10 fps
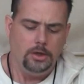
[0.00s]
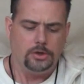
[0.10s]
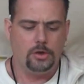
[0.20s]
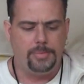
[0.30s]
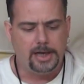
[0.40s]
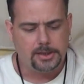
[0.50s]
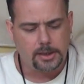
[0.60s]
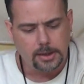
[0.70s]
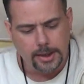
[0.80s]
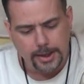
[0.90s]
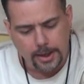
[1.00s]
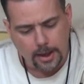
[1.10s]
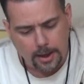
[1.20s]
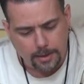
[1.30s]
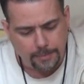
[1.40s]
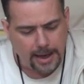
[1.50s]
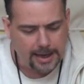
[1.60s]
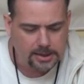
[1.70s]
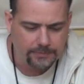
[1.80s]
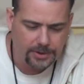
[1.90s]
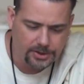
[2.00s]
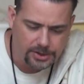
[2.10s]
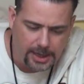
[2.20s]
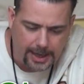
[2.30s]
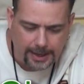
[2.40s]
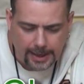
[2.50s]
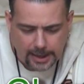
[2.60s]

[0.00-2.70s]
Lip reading: So basically, as of this date,